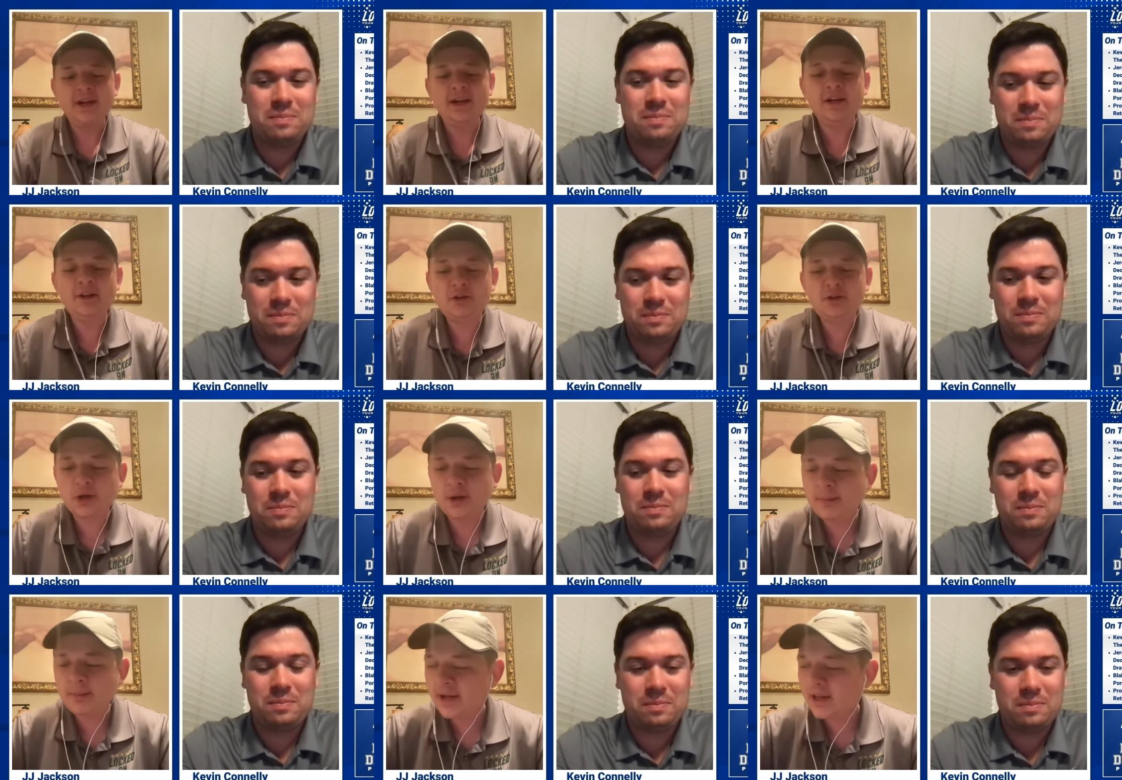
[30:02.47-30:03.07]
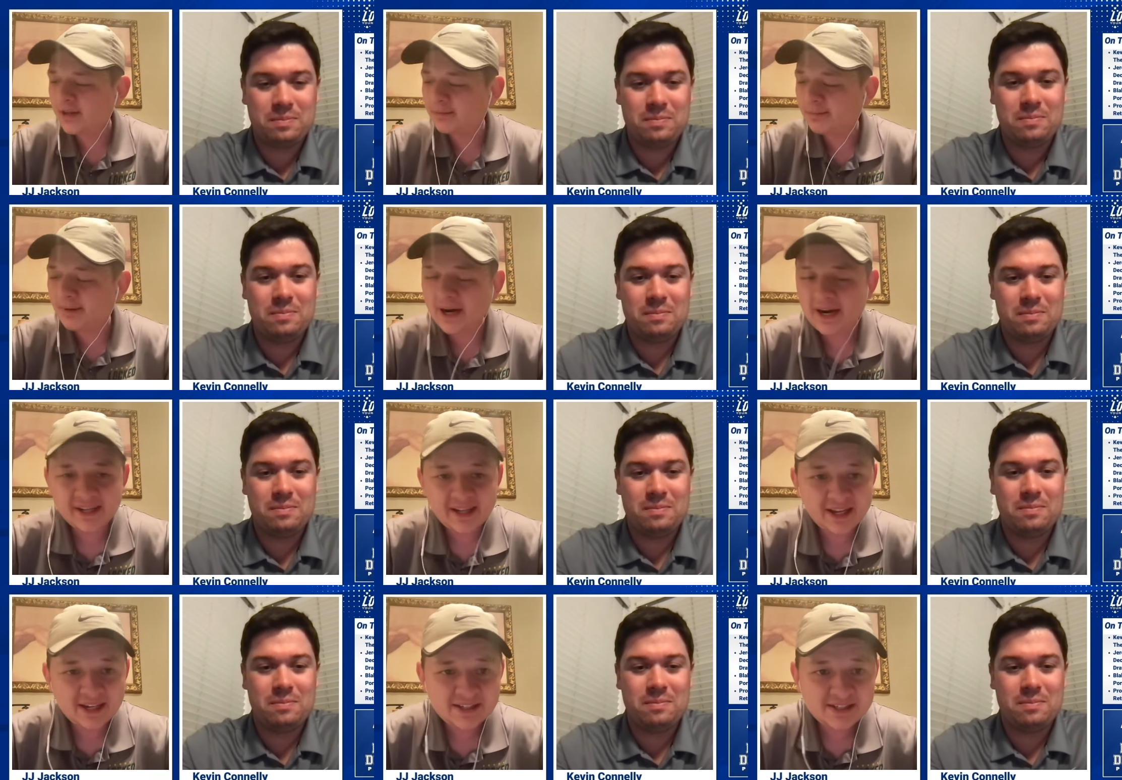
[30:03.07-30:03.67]
Speaker 1: and joining me on the
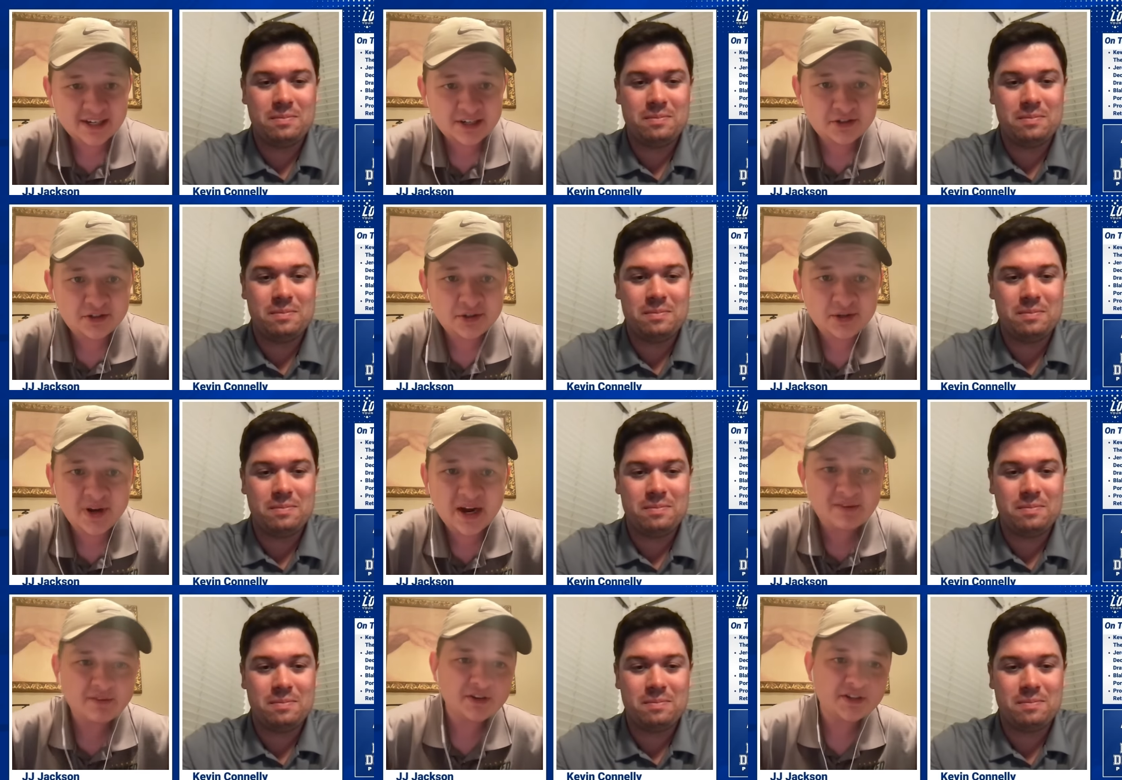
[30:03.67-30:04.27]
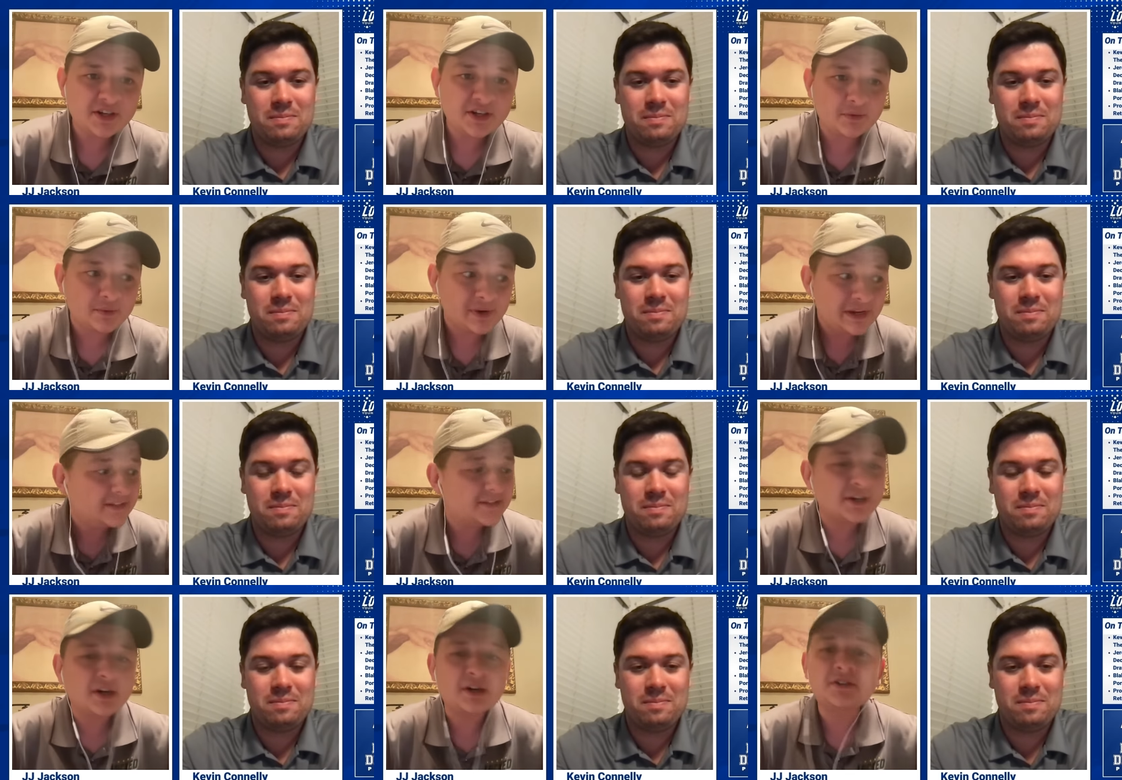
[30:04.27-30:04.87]
podcast as you do every single week.
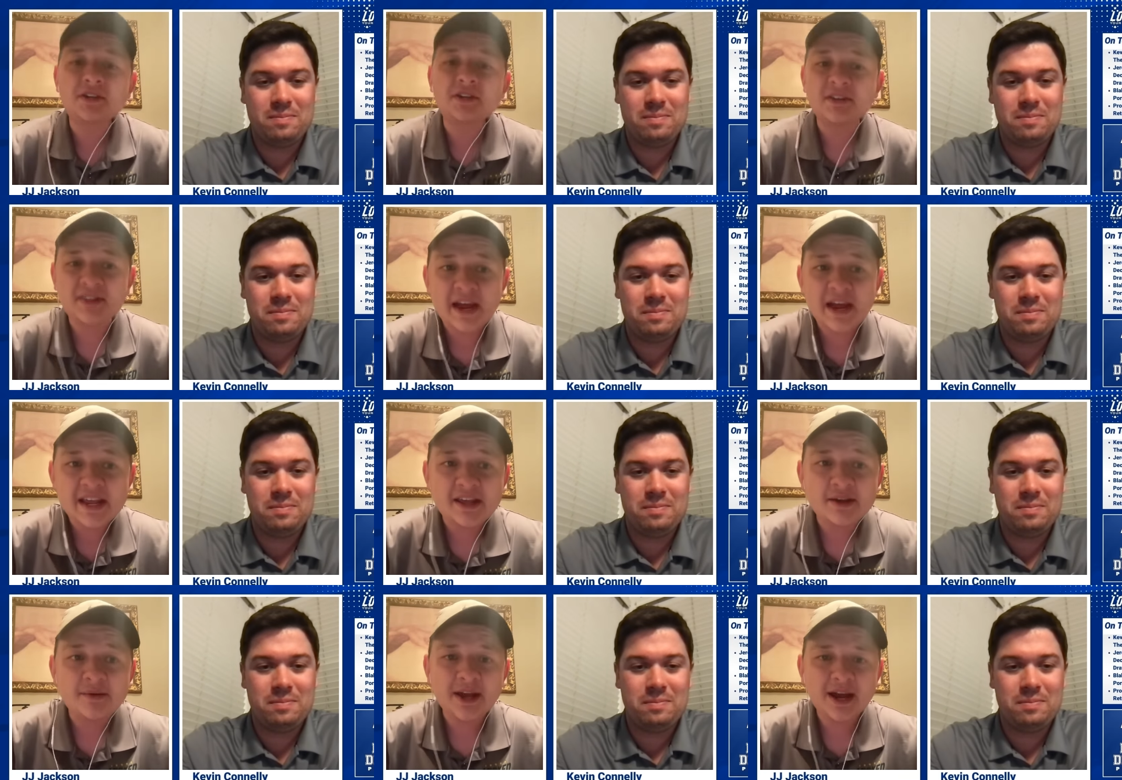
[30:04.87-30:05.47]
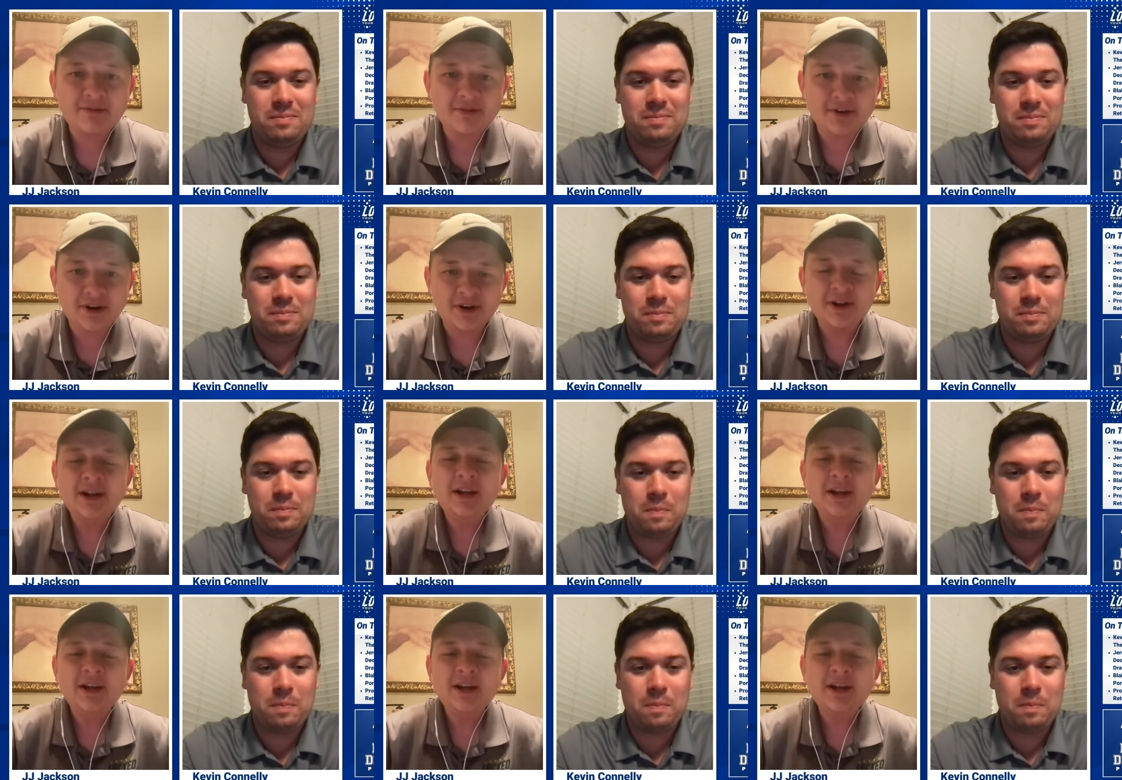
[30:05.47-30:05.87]
Seriously, thank you, Kevin.